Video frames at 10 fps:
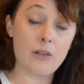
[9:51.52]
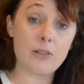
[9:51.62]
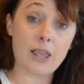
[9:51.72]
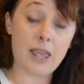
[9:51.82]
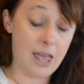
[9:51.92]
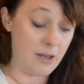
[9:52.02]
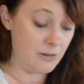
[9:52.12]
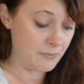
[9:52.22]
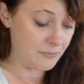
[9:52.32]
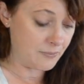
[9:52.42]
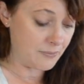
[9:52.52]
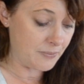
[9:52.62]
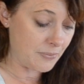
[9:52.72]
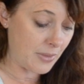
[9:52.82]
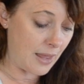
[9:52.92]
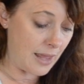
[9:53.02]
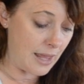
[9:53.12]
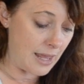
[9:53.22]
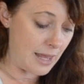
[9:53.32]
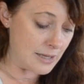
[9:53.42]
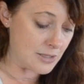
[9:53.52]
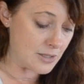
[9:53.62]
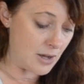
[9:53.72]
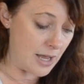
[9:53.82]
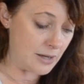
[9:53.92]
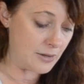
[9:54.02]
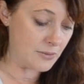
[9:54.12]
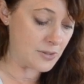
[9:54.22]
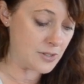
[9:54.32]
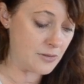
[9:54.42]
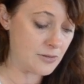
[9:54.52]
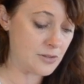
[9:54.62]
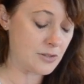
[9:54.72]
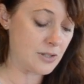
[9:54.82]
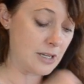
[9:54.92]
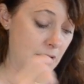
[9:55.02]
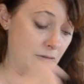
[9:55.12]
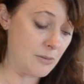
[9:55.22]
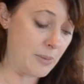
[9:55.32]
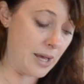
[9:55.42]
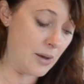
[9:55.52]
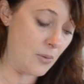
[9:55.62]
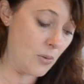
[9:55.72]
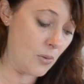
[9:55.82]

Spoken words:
the count, and I hadn't researched enough about